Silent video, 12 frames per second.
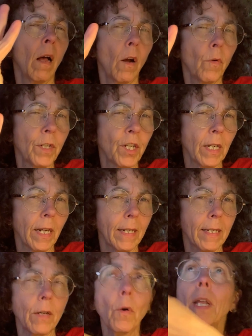Originally I
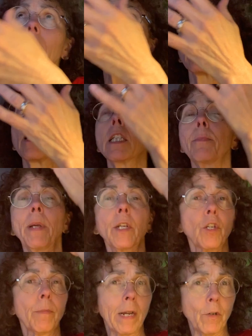said, oh yes, I speak
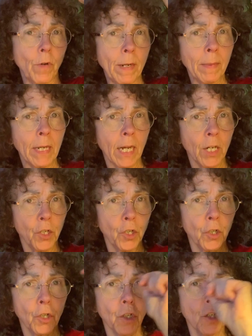to my dream
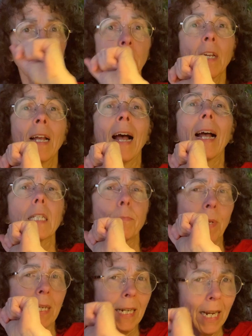catcher. I
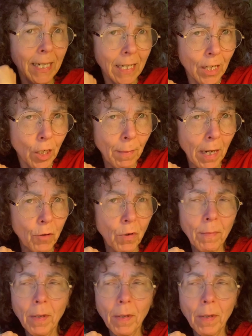speak nicely to my dream